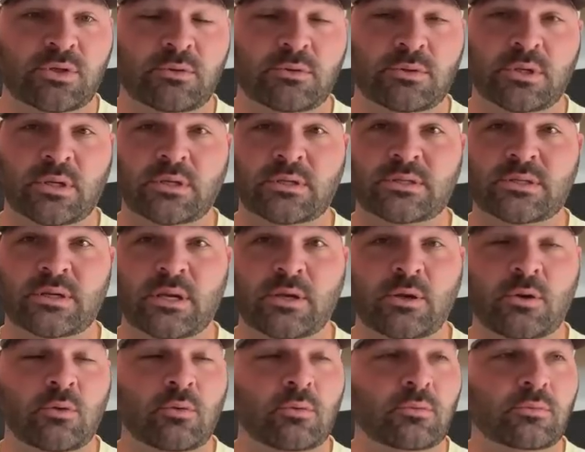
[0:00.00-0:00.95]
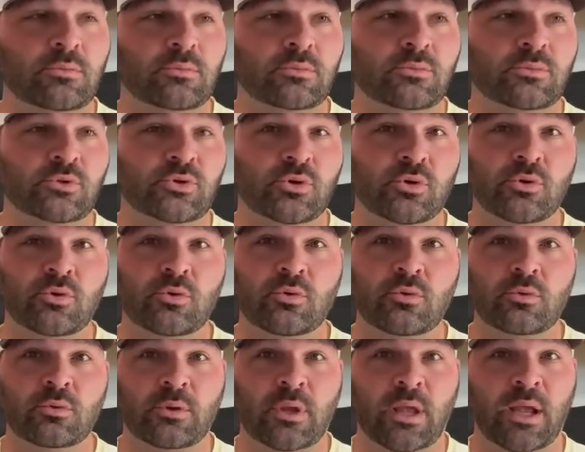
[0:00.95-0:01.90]
She was going to send you
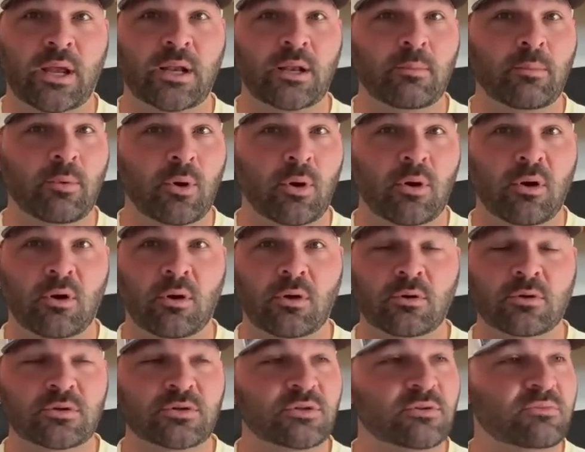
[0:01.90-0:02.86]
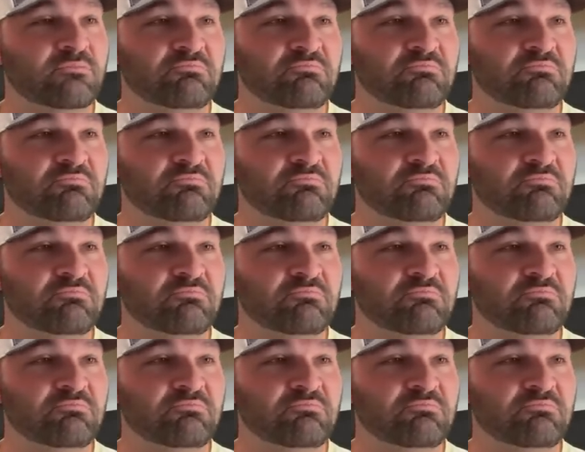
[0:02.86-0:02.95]
Drew candy bars.